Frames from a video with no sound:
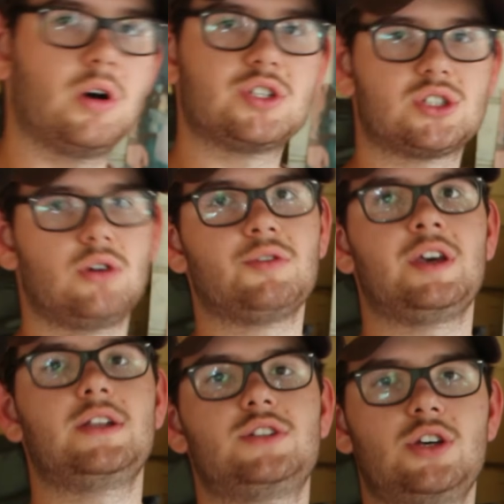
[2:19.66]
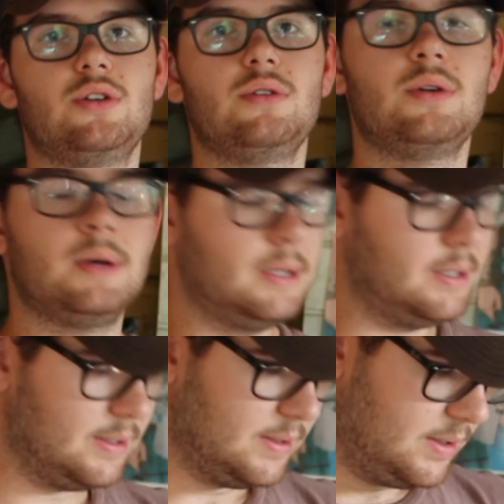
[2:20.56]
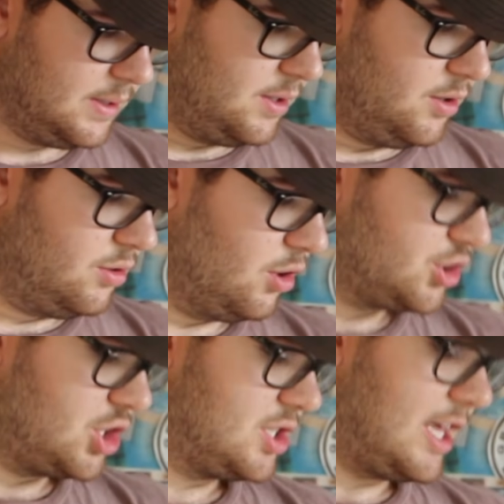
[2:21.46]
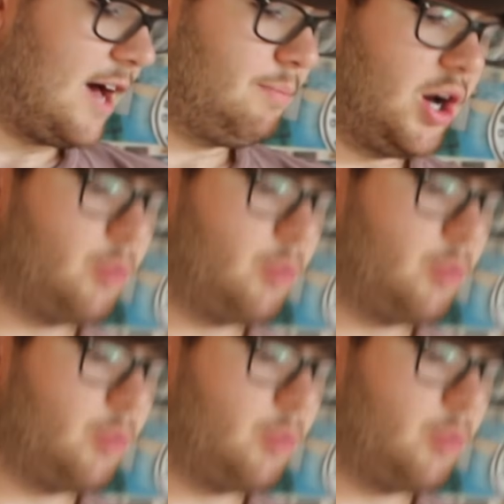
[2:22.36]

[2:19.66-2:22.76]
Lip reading: assault kit to. Not just that, but I